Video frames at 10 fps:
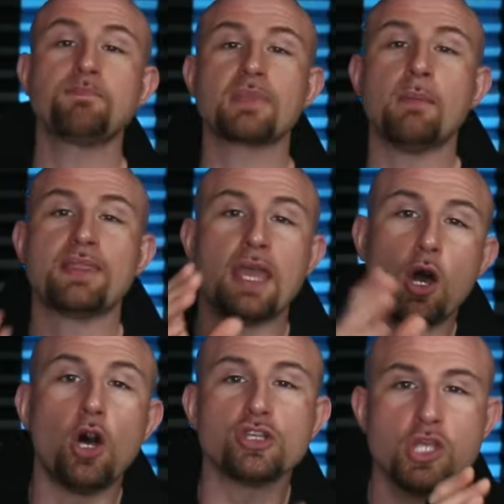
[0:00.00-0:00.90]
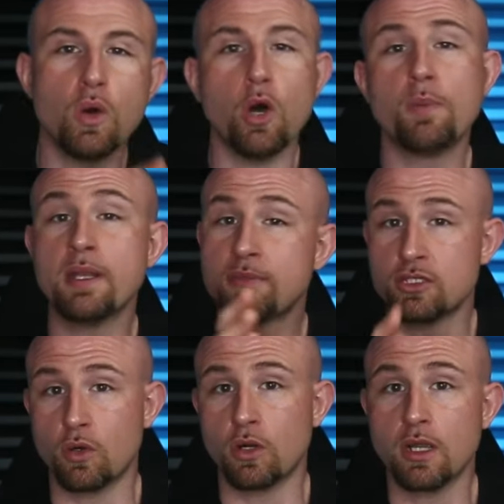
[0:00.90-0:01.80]
but they also open up the
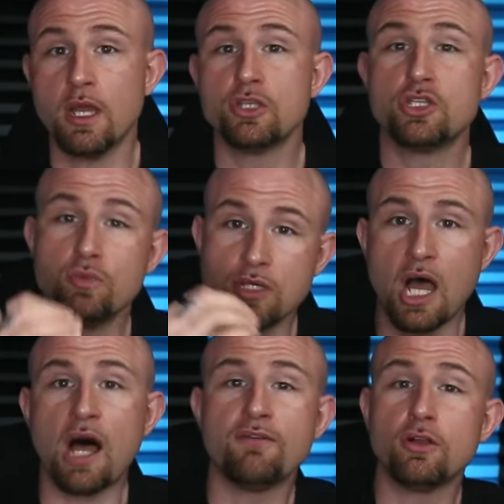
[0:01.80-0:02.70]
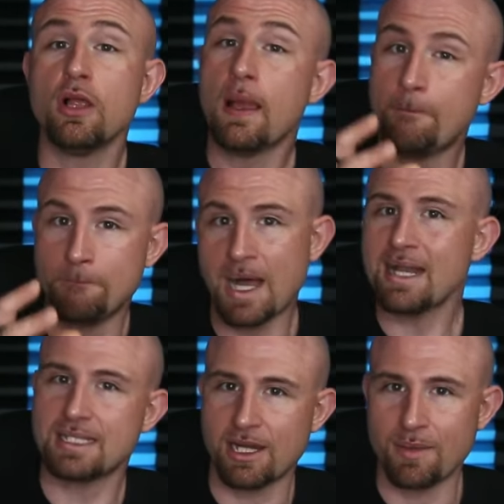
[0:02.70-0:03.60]
door to novel
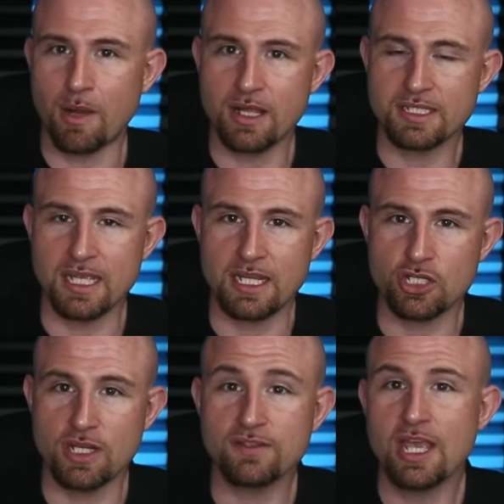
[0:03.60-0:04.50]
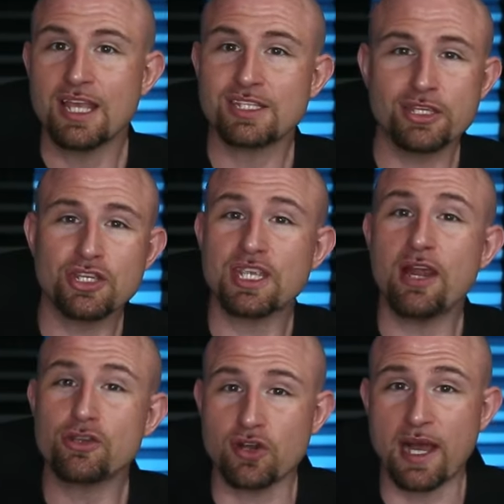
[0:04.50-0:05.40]
monetary policy initiatives such as
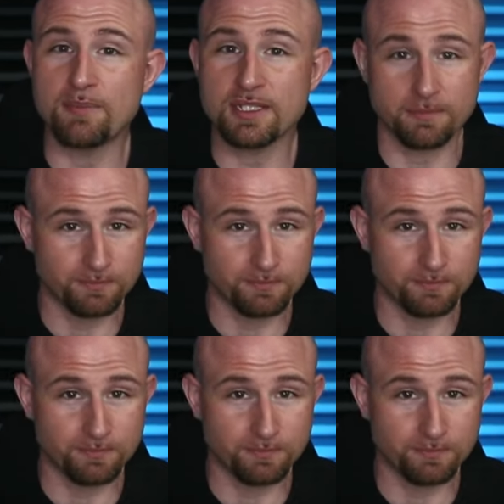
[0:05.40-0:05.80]
airdrops